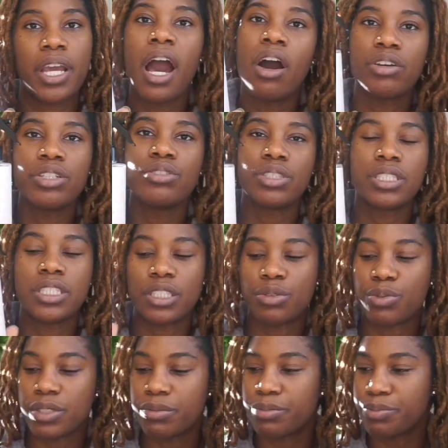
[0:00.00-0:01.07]
I'll use this
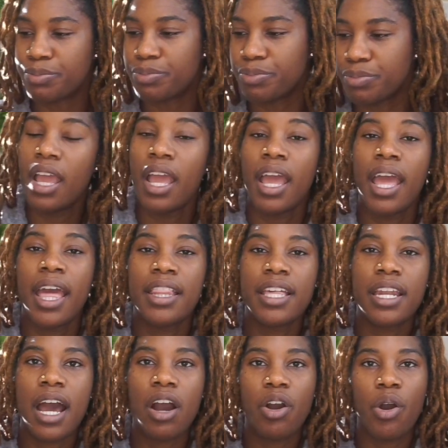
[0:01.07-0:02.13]
one. And
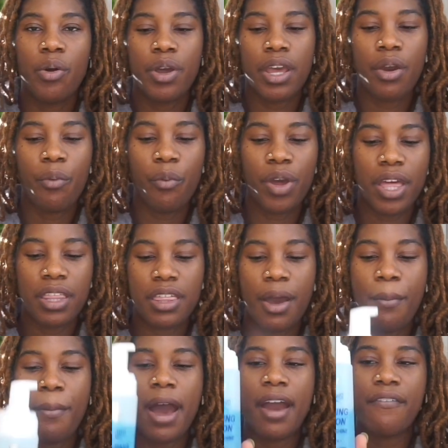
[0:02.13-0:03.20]
then I'll go in with
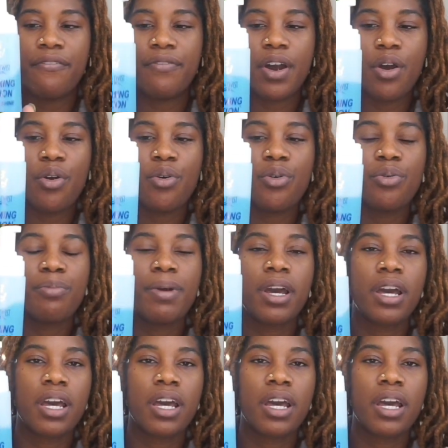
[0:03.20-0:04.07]
my foam.